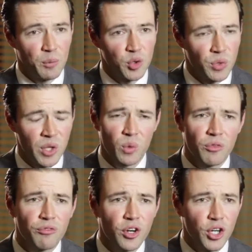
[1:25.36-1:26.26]
So we think we're
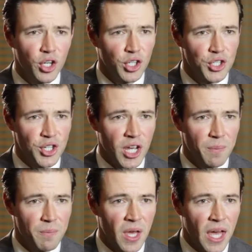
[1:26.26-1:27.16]
in very good
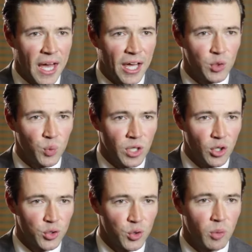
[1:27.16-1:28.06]
shape as we
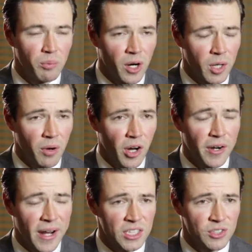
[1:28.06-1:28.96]
look to embark upon
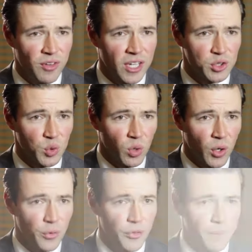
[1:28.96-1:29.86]
our next phase of growth.